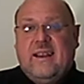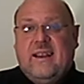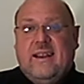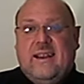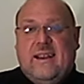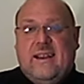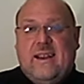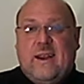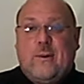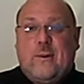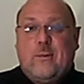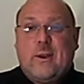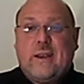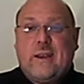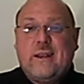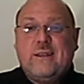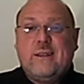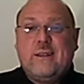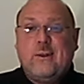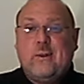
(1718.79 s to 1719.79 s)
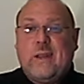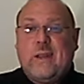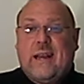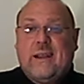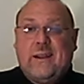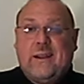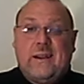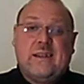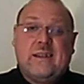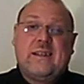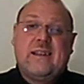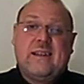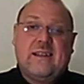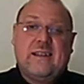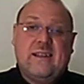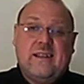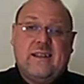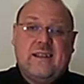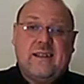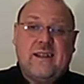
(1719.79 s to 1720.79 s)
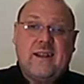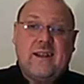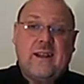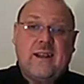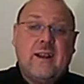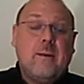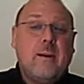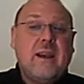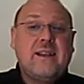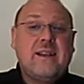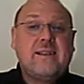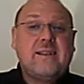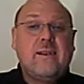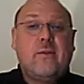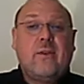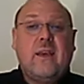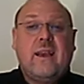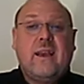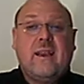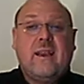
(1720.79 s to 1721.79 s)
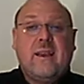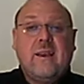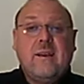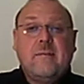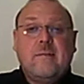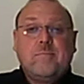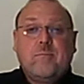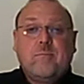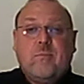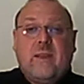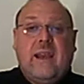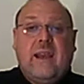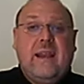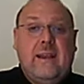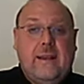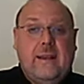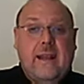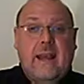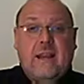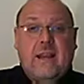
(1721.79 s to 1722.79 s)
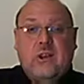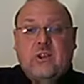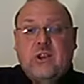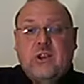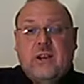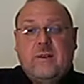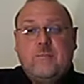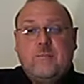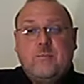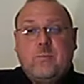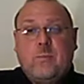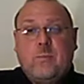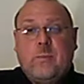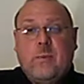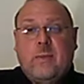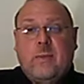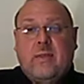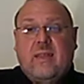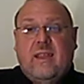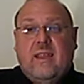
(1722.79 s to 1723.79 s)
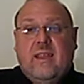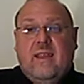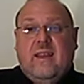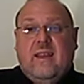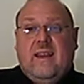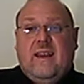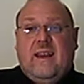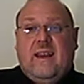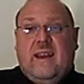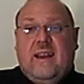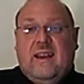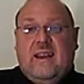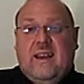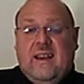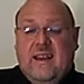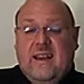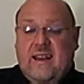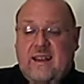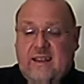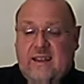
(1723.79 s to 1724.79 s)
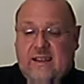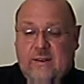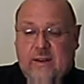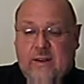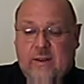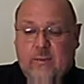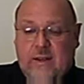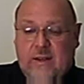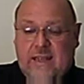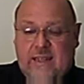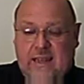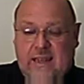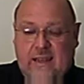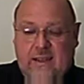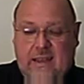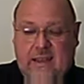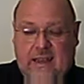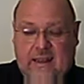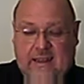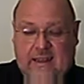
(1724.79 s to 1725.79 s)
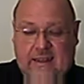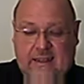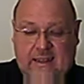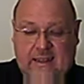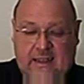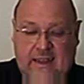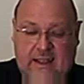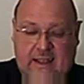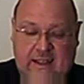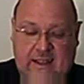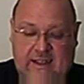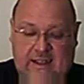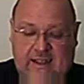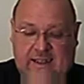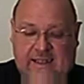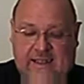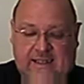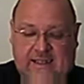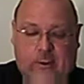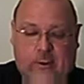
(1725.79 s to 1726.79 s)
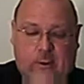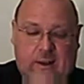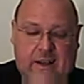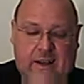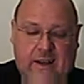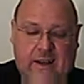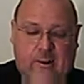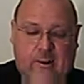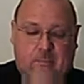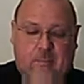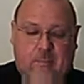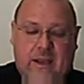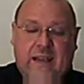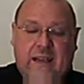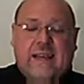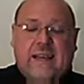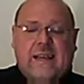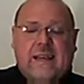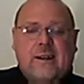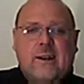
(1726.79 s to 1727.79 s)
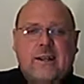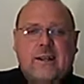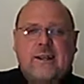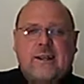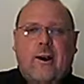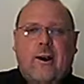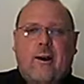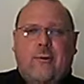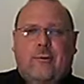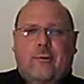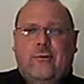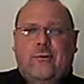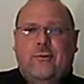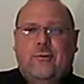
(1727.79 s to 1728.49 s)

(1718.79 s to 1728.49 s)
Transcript: Uh, and we can do that. That's is an amazing thing in nature. Uh, we see that. So you know, being cut off.